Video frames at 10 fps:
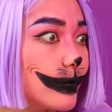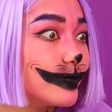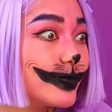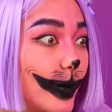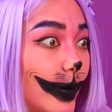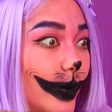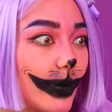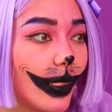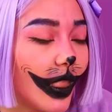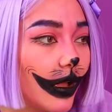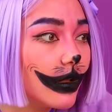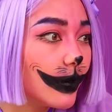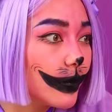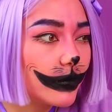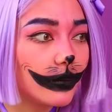mm, mm, how
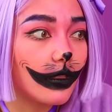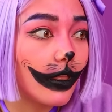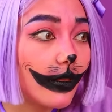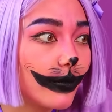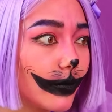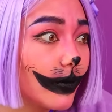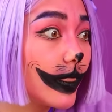appetizing.